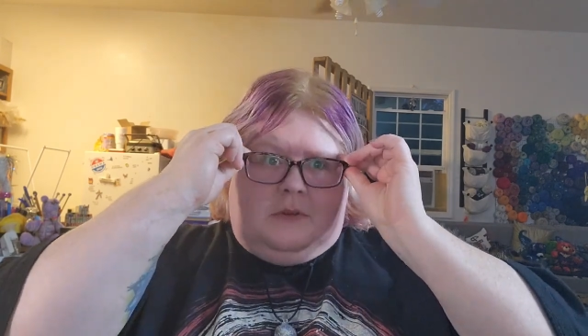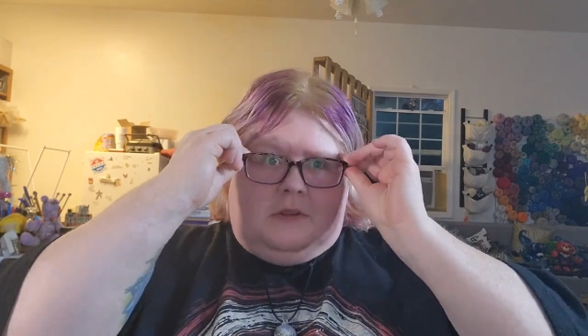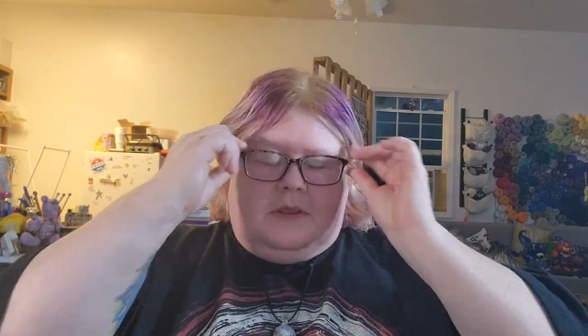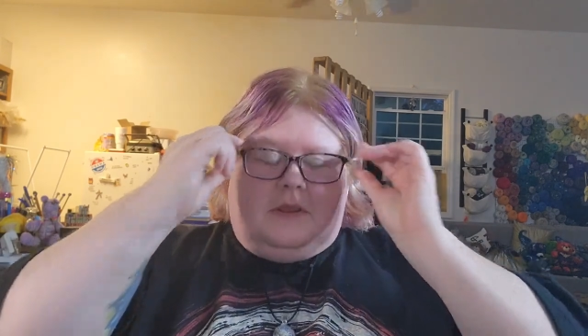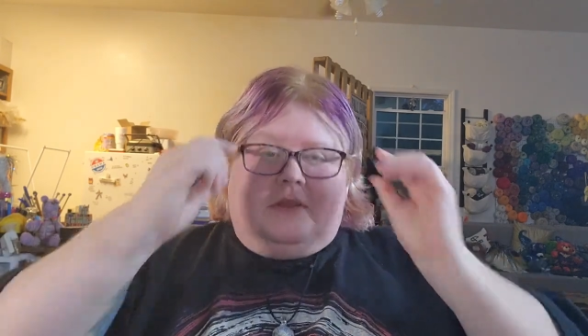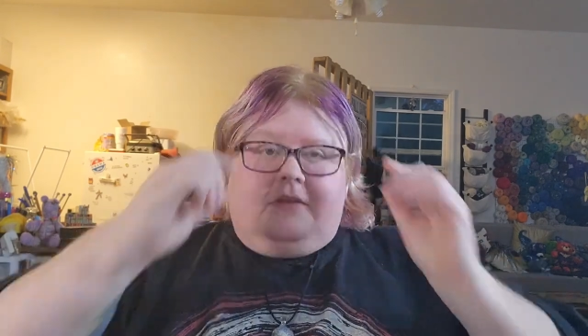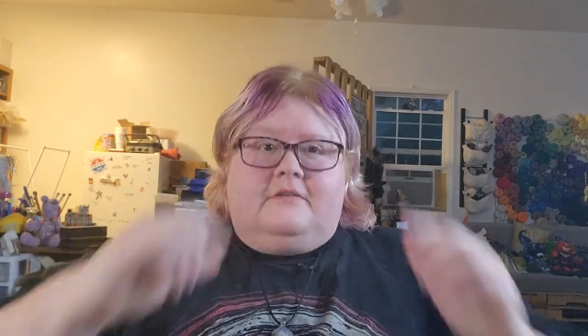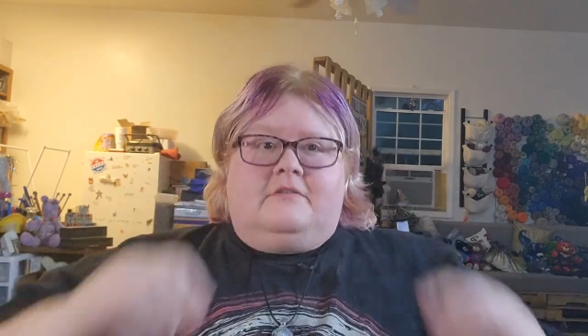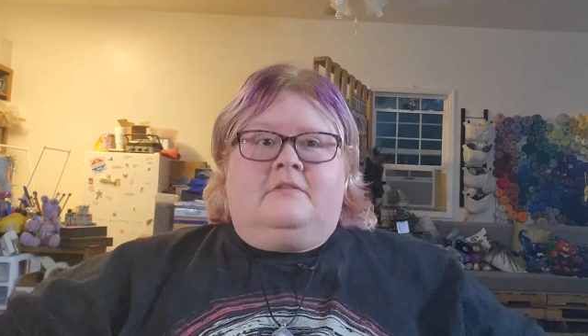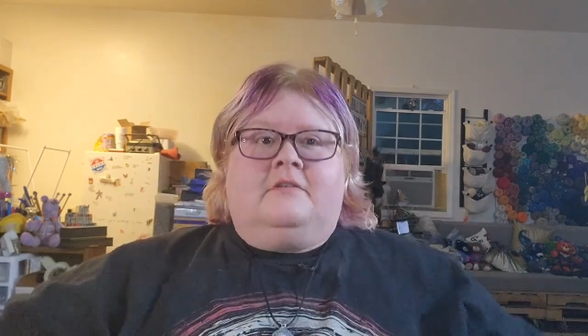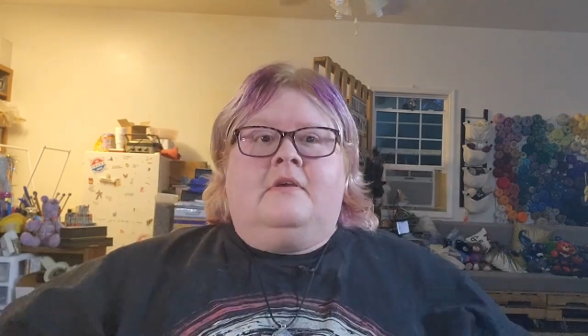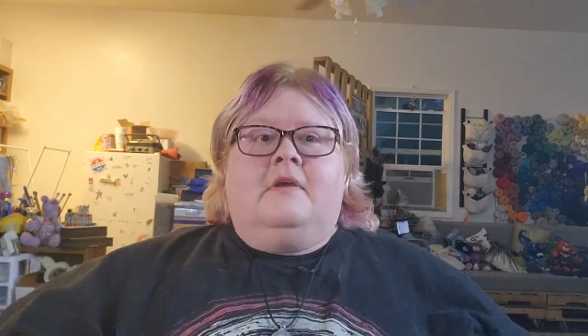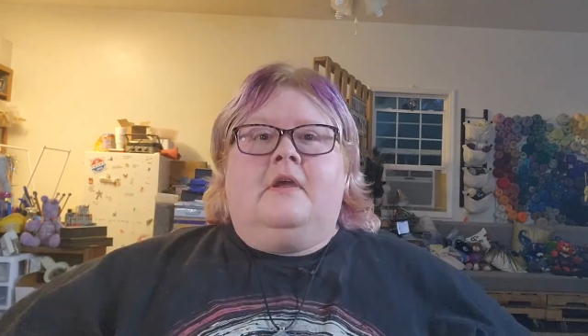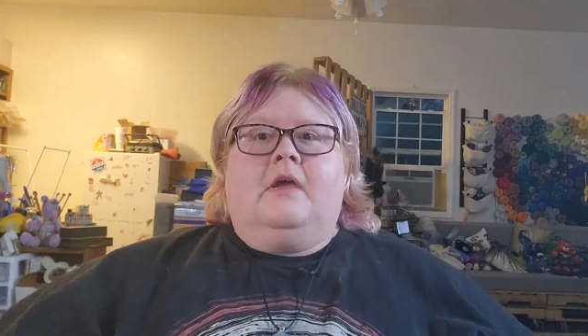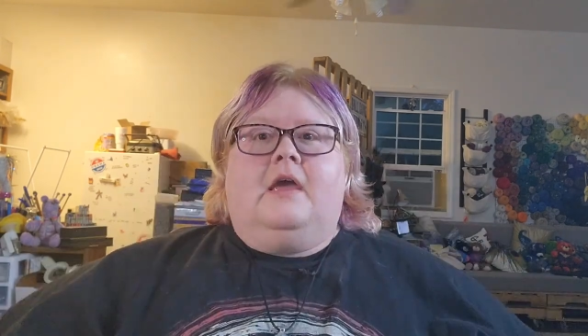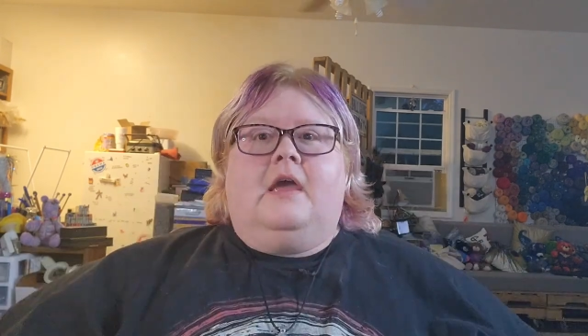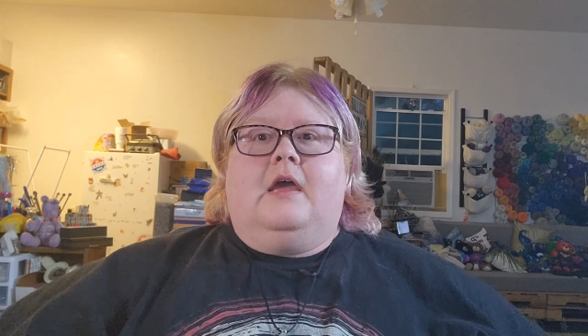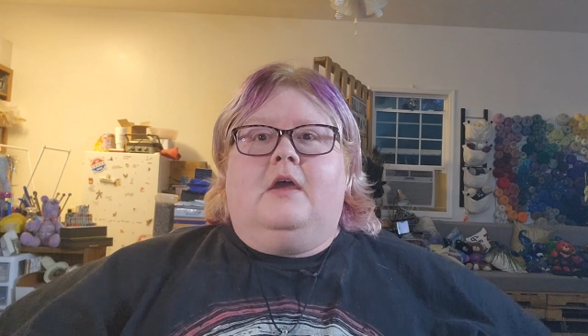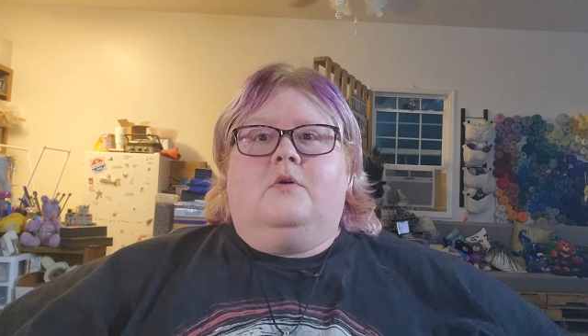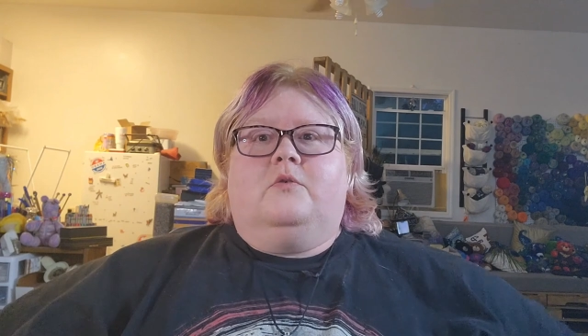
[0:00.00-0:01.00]
because
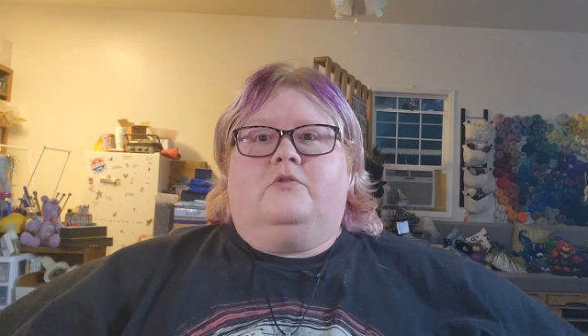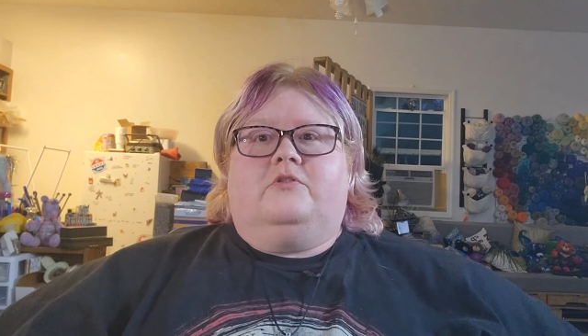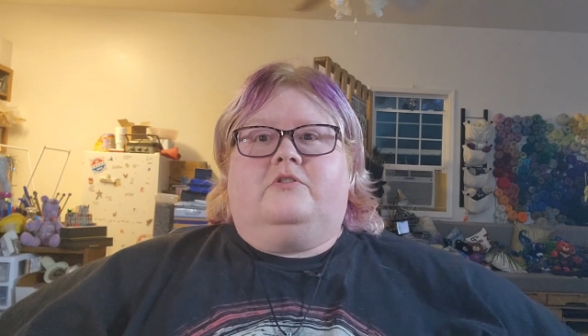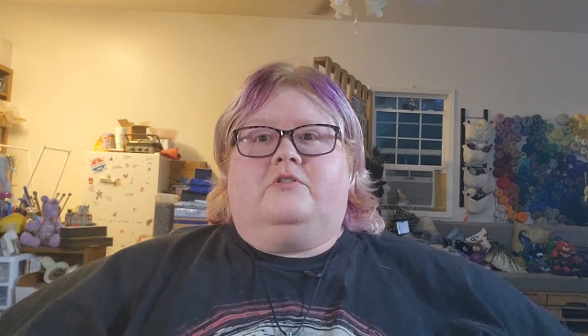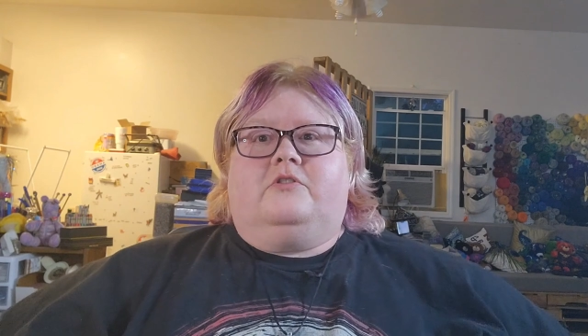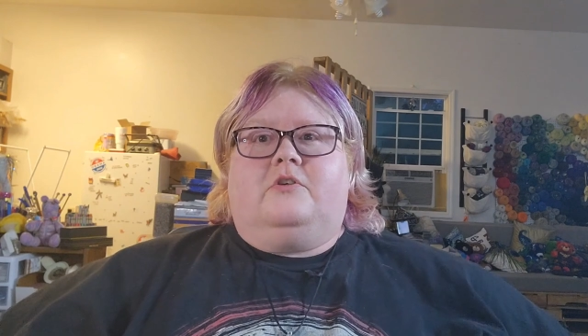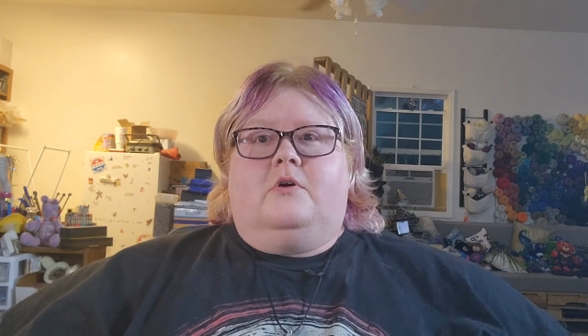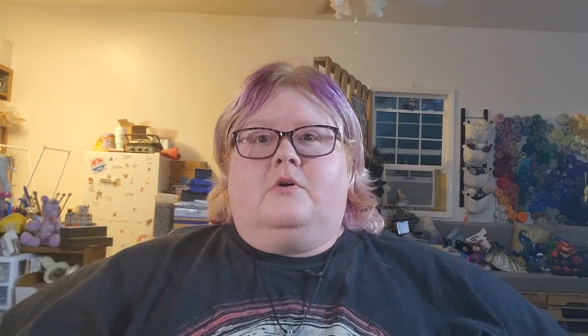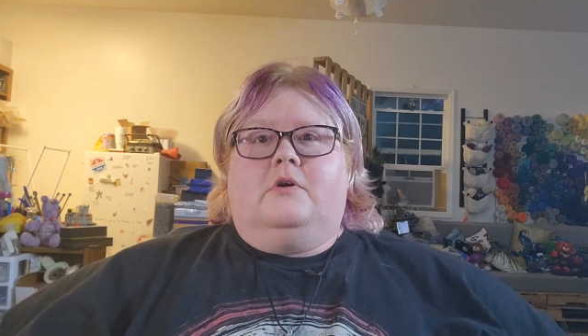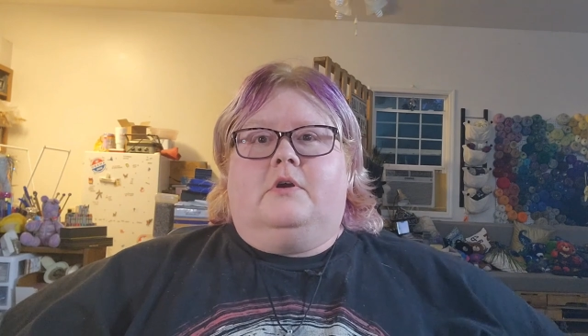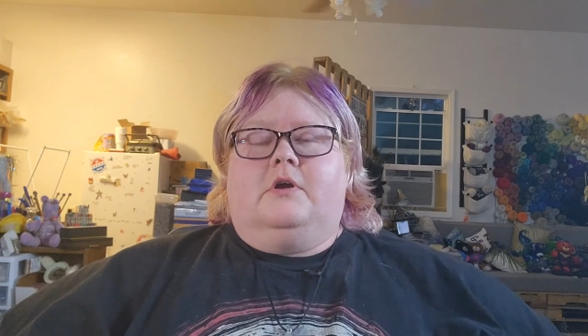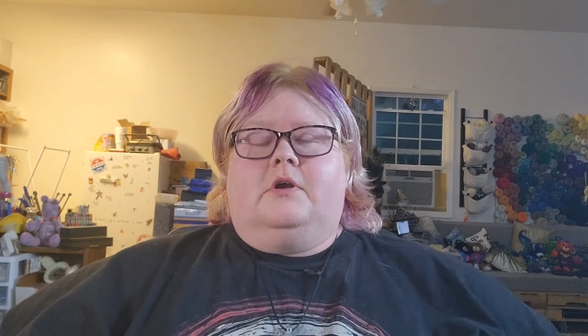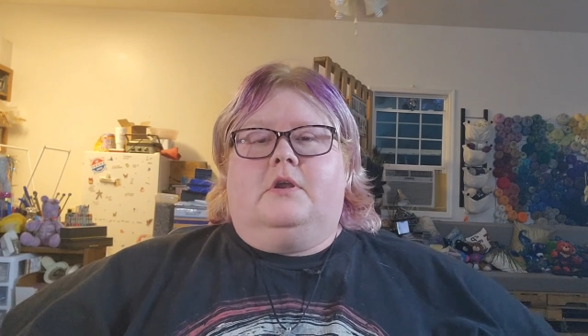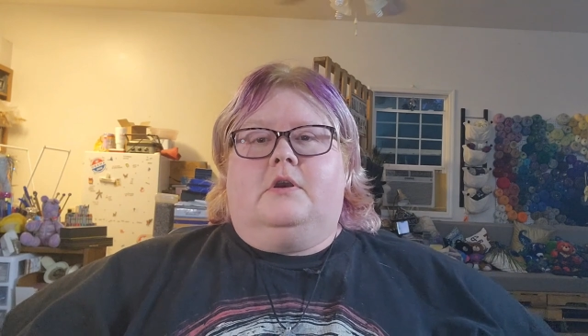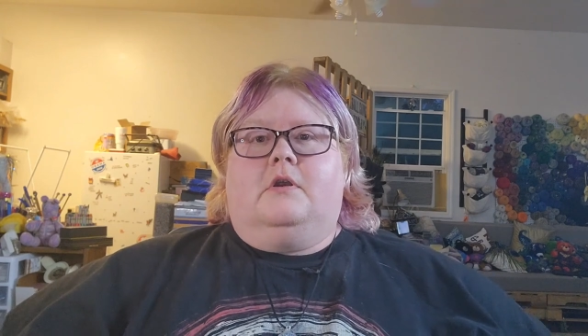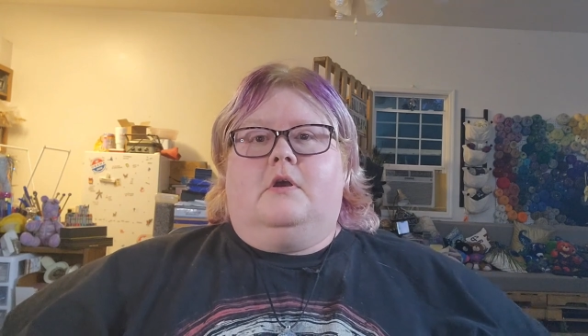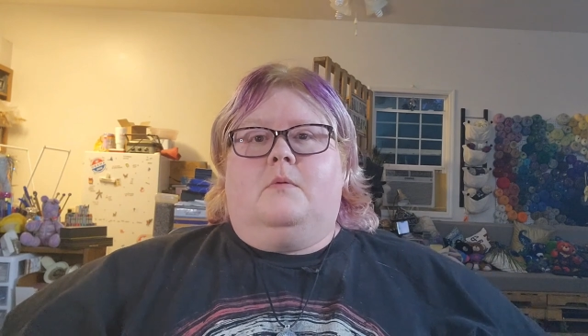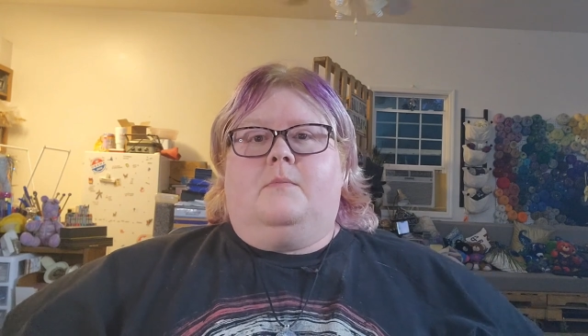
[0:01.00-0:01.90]
it was so good.